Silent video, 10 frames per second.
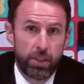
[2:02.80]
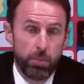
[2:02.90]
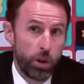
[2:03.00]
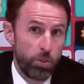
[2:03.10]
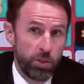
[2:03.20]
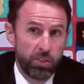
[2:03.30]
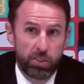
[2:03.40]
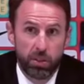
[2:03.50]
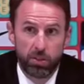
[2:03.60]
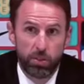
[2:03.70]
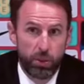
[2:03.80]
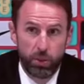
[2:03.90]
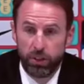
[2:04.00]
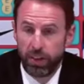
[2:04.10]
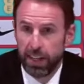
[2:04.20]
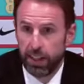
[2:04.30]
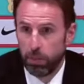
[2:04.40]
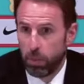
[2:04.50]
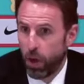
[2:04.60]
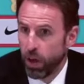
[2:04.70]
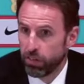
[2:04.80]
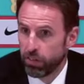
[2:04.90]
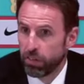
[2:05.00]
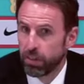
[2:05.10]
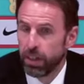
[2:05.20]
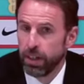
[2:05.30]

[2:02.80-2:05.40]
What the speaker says: the moments that we would have had in the past.